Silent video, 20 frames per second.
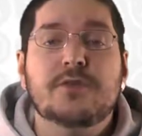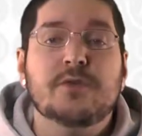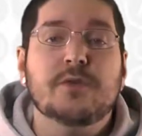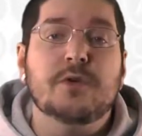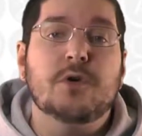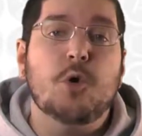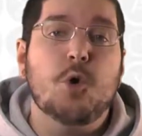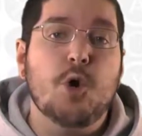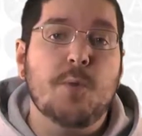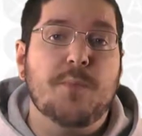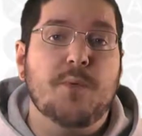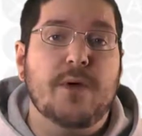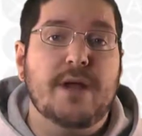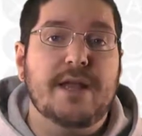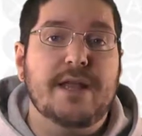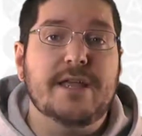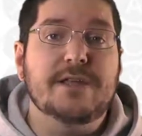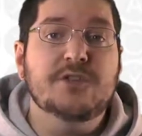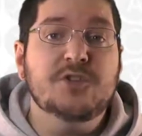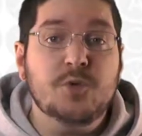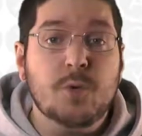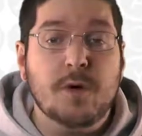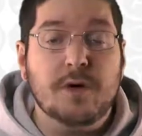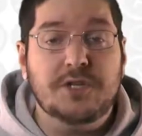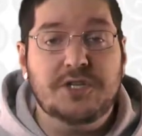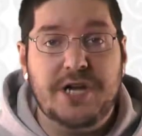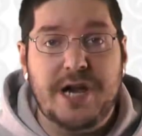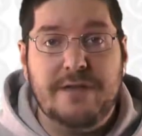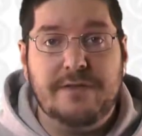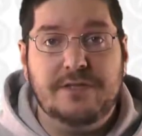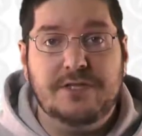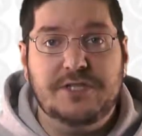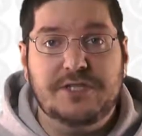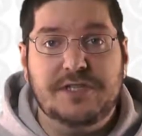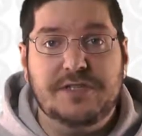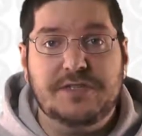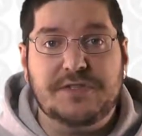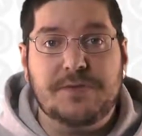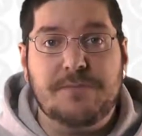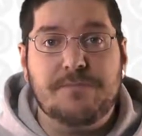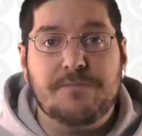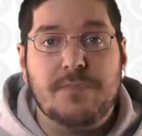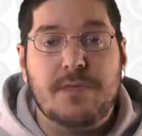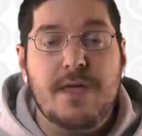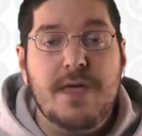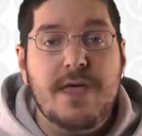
to incorporate into our challenge system.